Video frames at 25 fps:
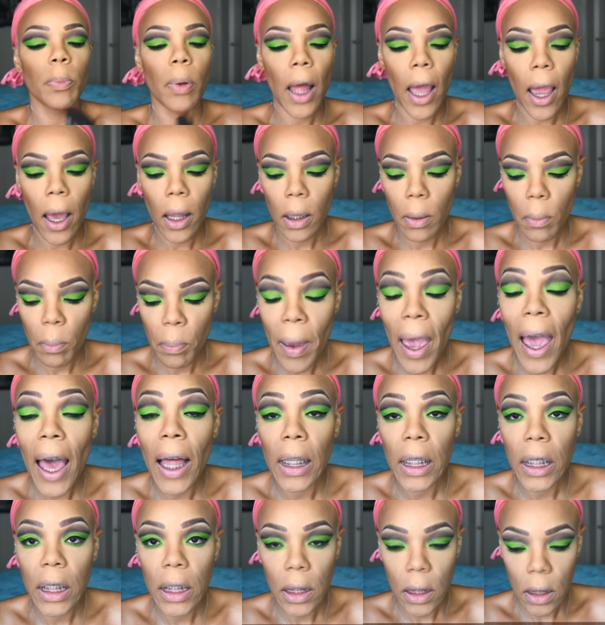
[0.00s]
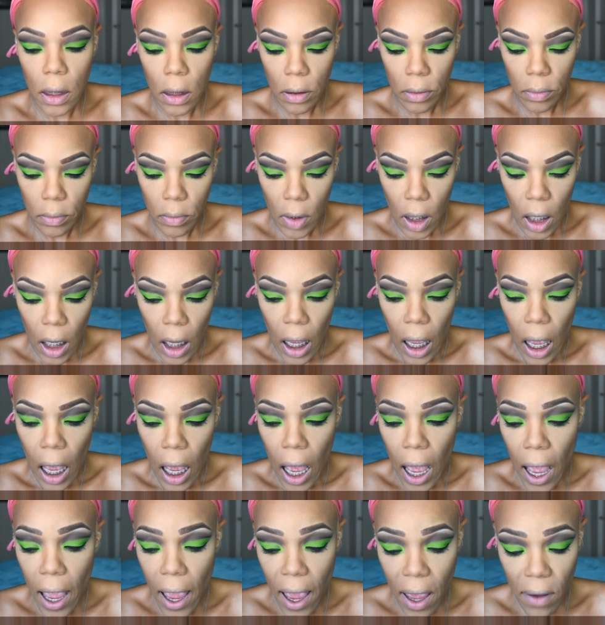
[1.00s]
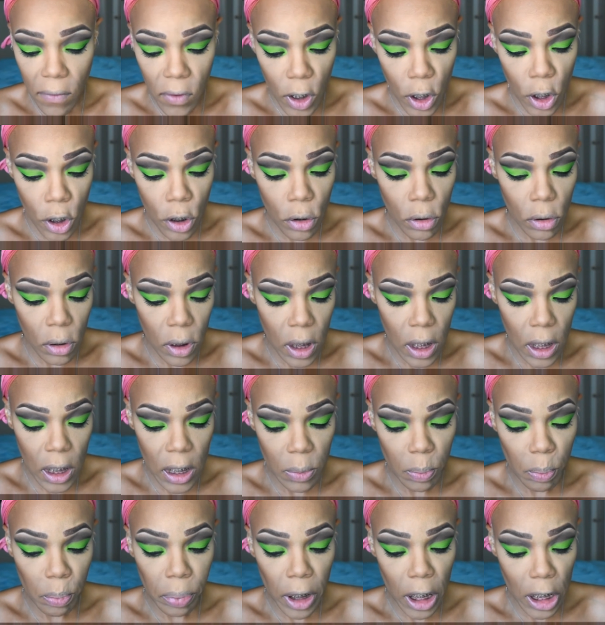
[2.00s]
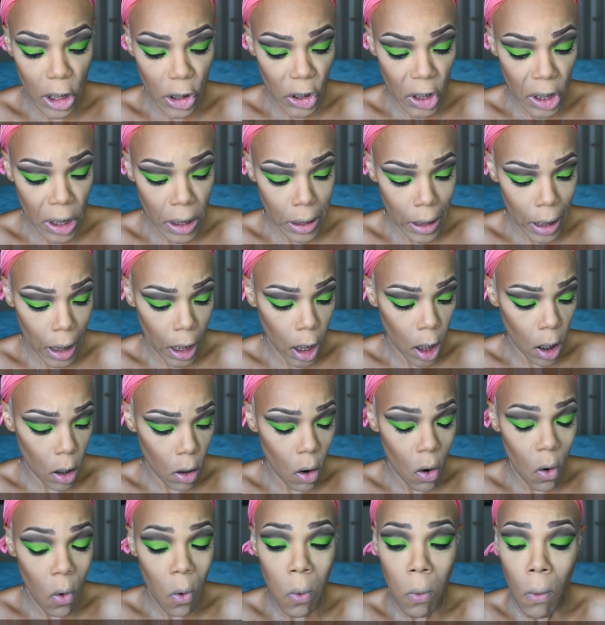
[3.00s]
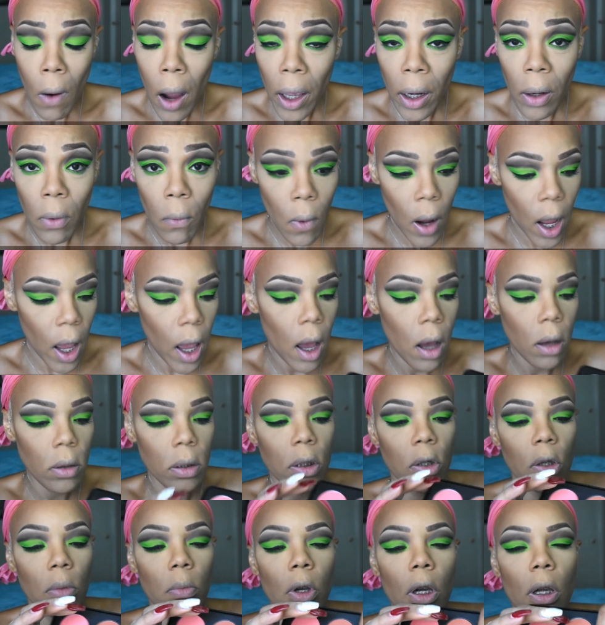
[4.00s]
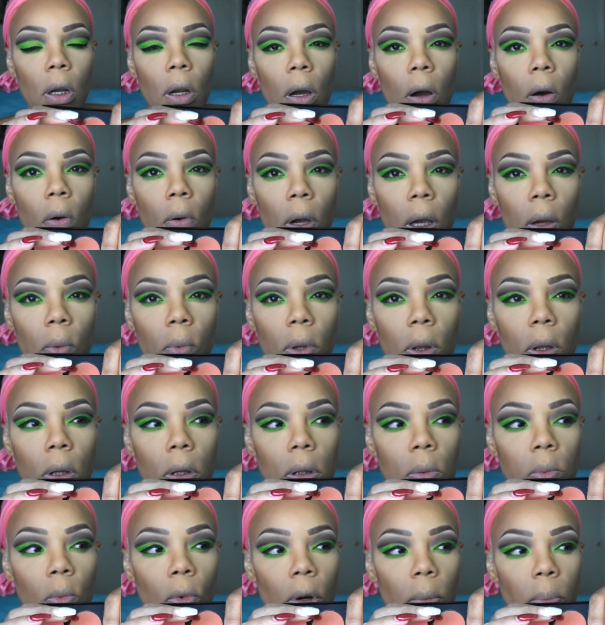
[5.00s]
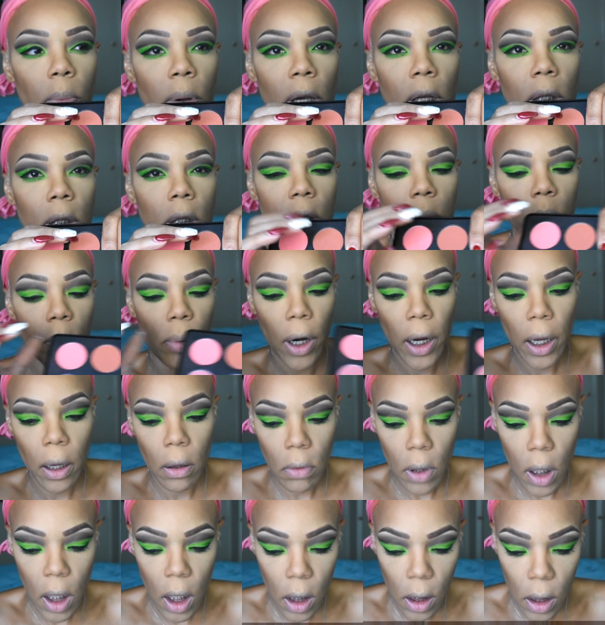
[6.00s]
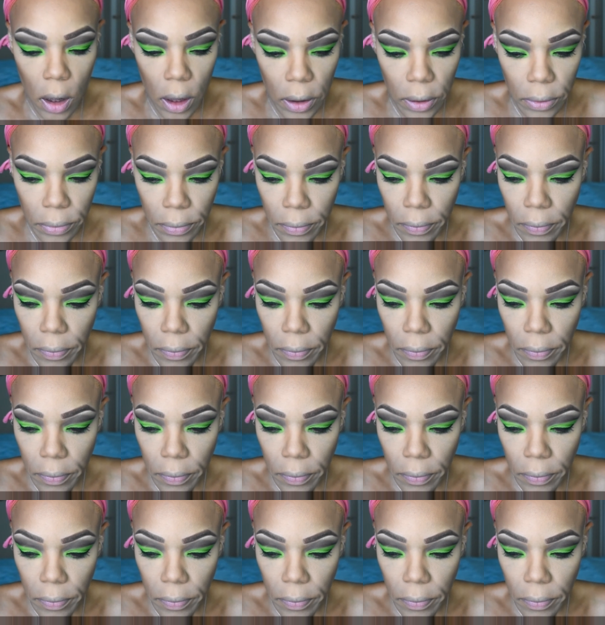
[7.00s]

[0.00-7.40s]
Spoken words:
palette. I haven't used these blushes in quite a while, so I'm going to go in with this more peachy brown color